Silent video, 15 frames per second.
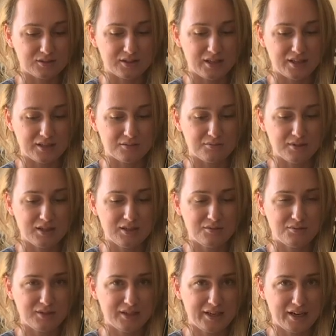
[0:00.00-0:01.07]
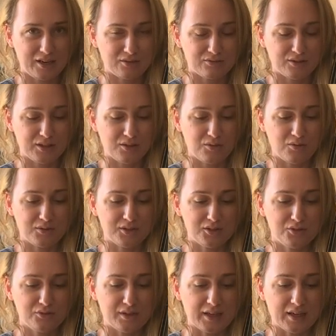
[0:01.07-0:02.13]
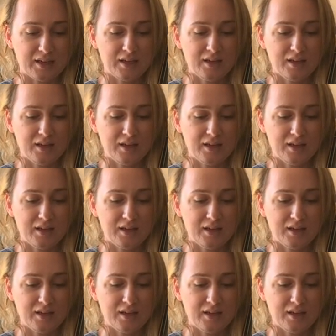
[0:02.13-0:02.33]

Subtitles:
take it really carefully on the string,